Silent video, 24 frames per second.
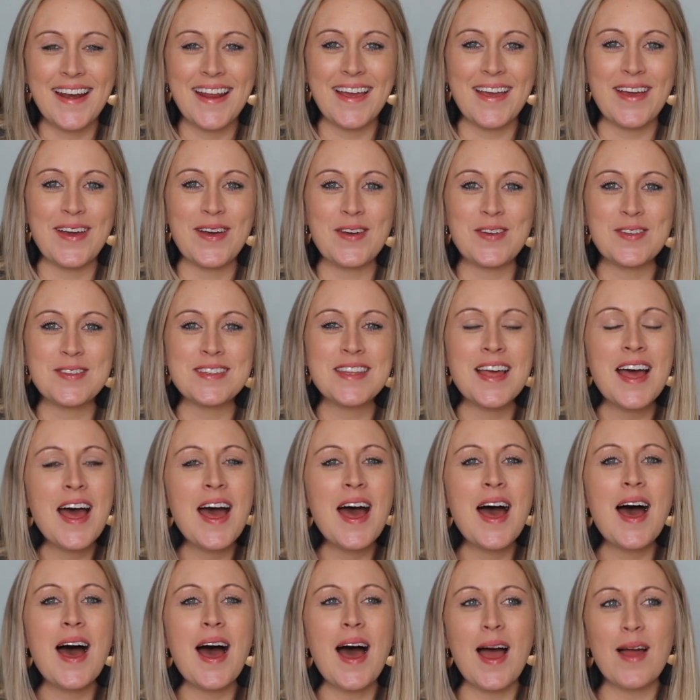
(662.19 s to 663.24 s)
and he goes,
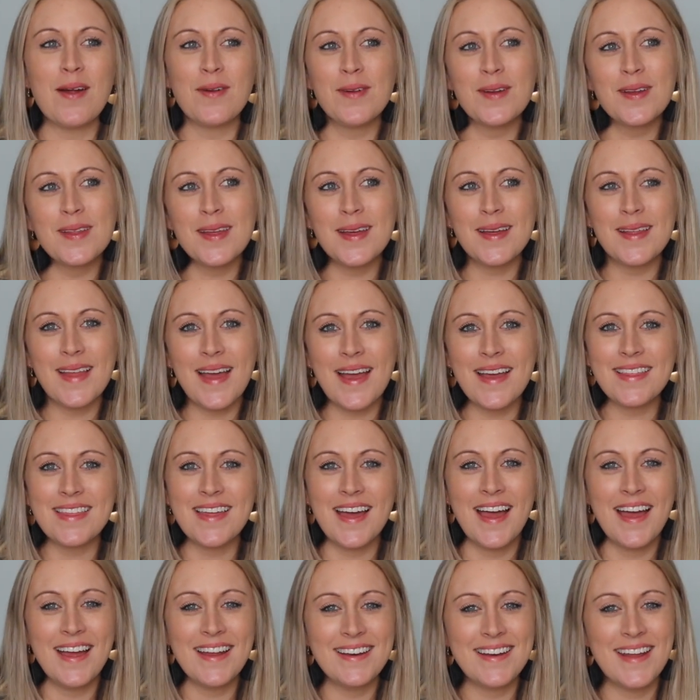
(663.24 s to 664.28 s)
I really like
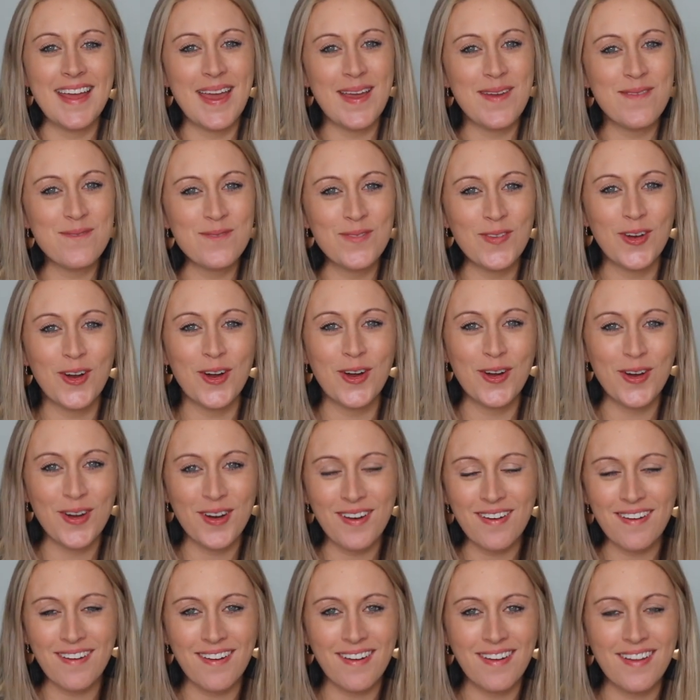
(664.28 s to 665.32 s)
that name for a
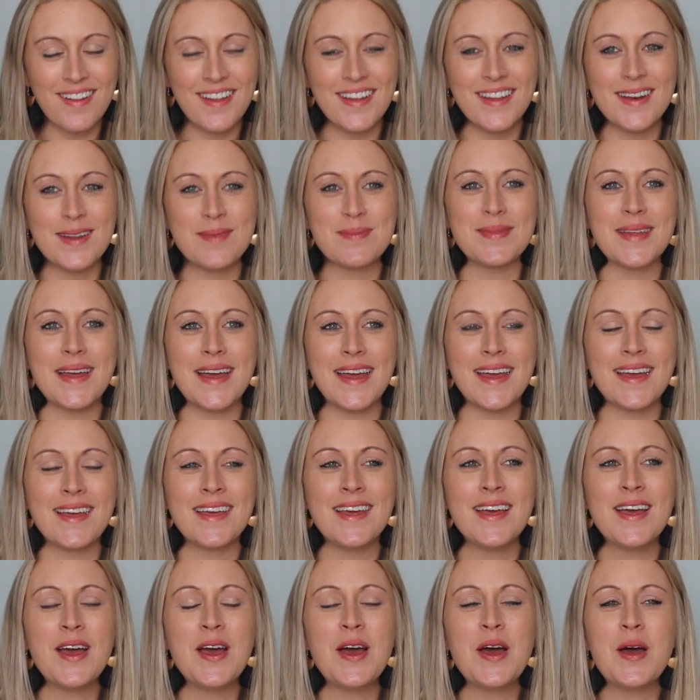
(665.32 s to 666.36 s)
girl. And I'm like,
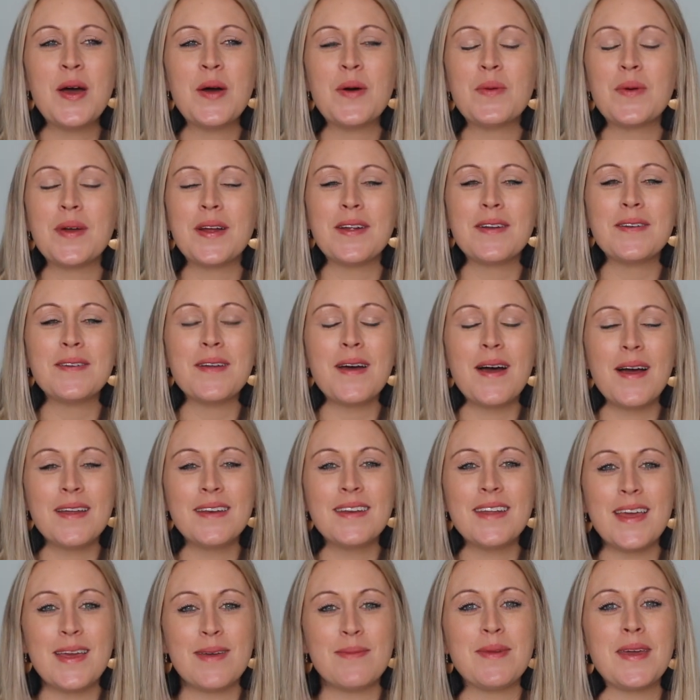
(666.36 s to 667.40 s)
we're not
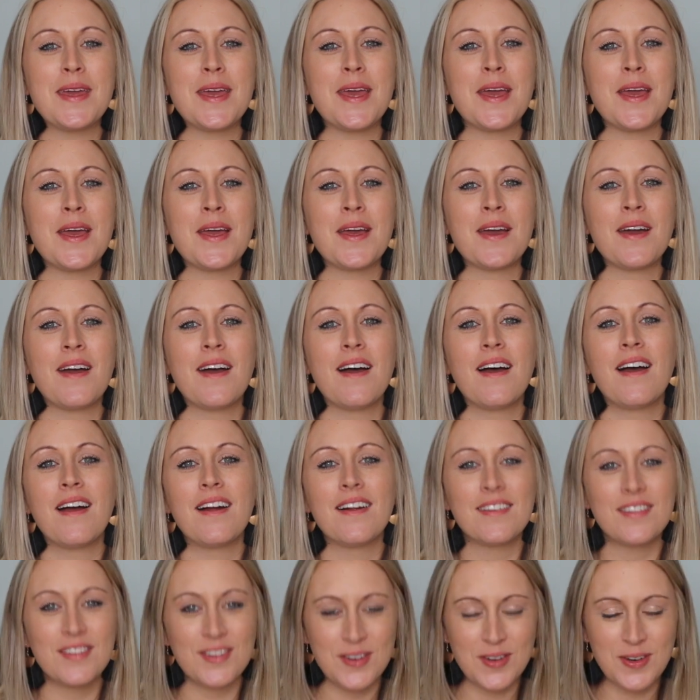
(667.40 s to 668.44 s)
naming
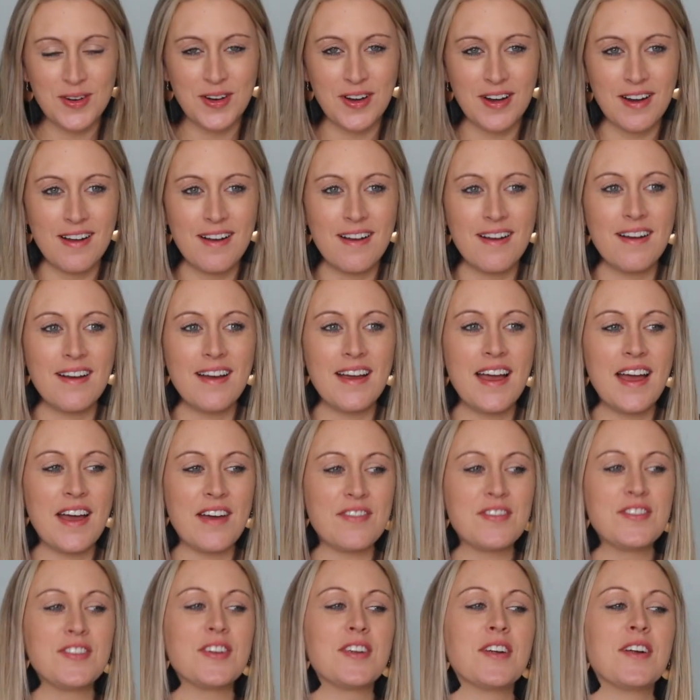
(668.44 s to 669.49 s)
our little girl
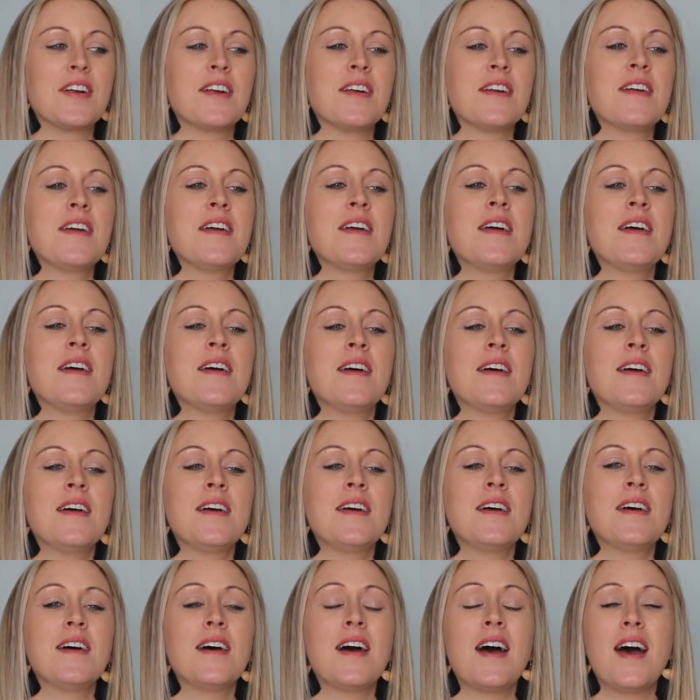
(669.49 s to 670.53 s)
after
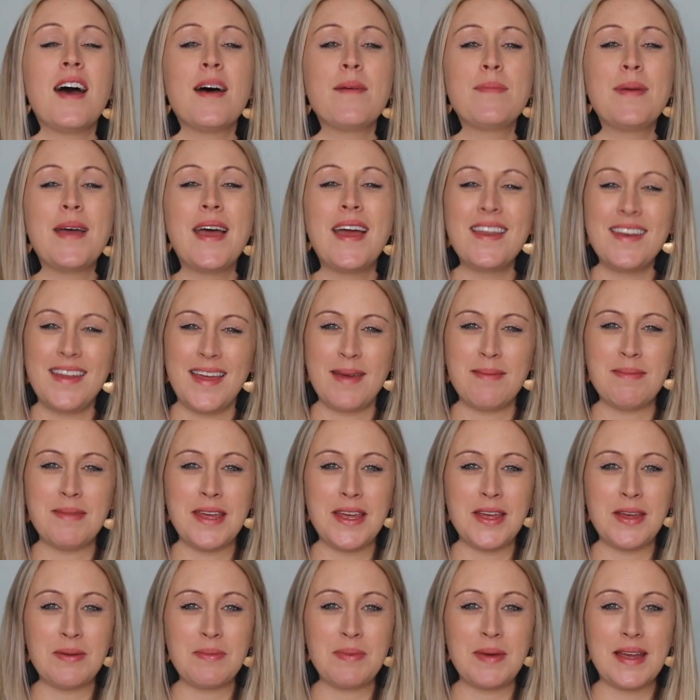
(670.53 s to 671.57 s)
a pet name
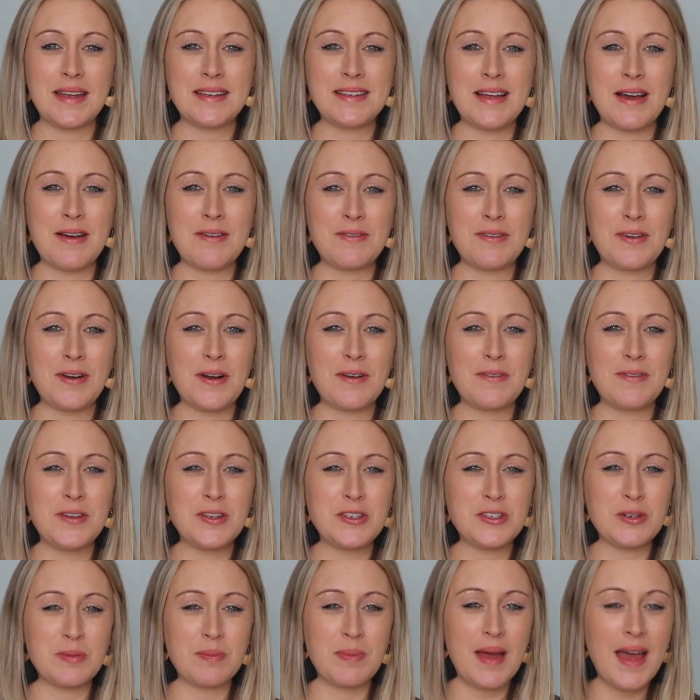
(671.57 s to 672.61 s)
that you picked out for our
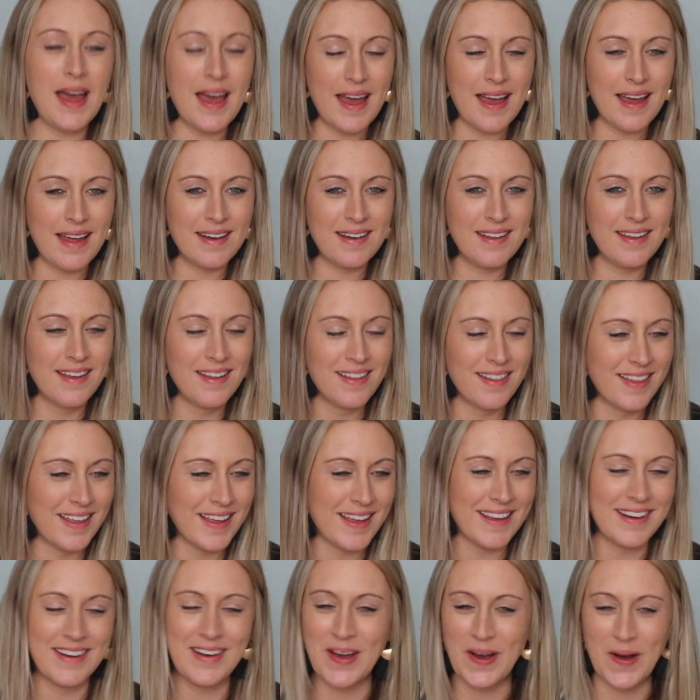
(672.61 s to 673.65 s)
future pet.
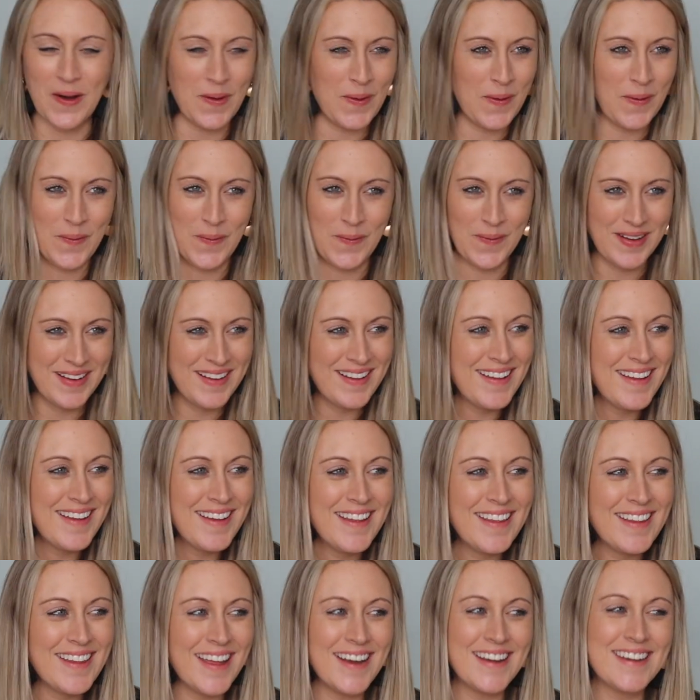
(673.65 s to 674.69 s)
Like, no,
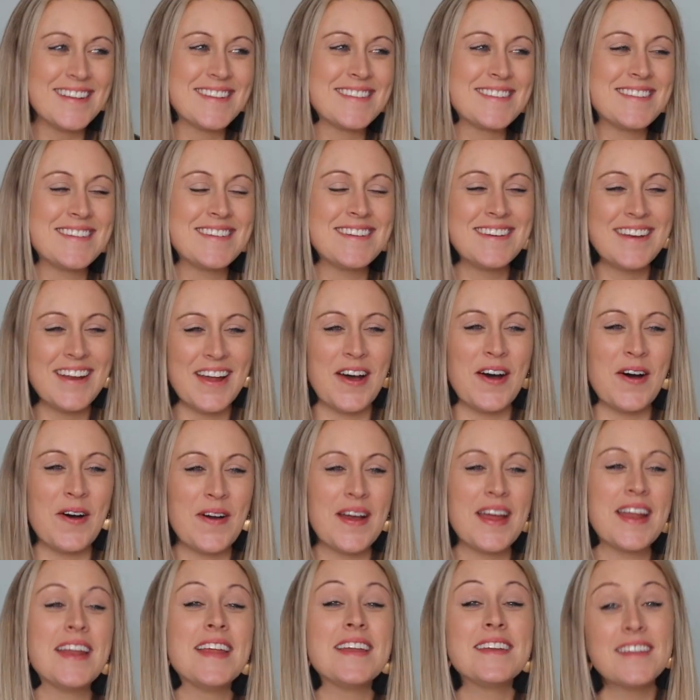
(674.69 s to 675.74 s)

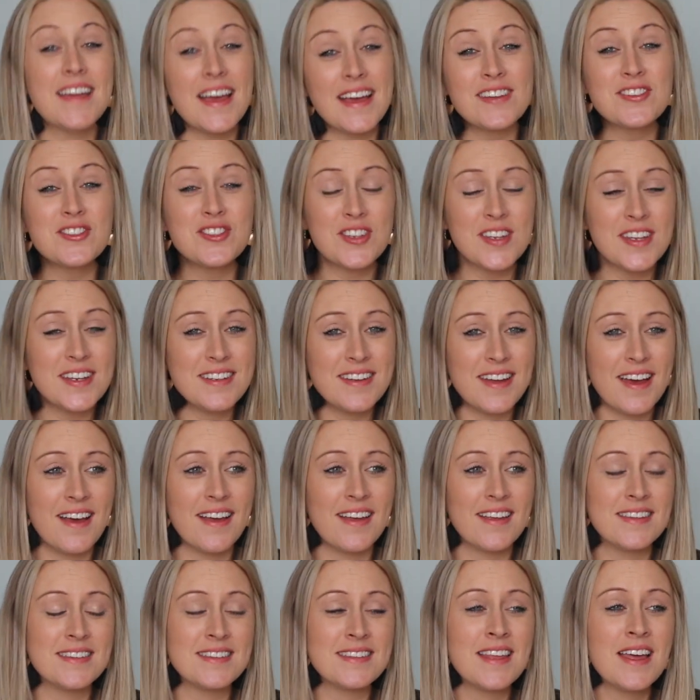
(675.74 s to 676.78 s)
no. And it actually
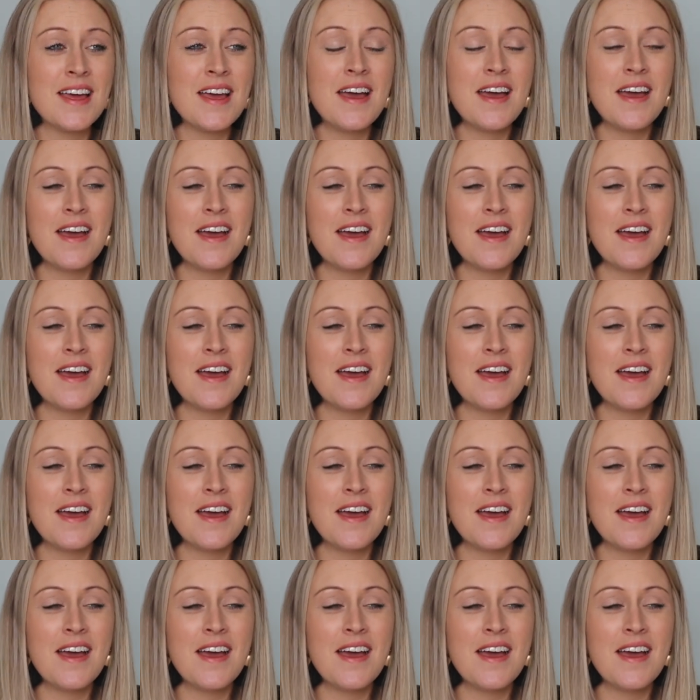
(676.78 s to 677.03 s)
does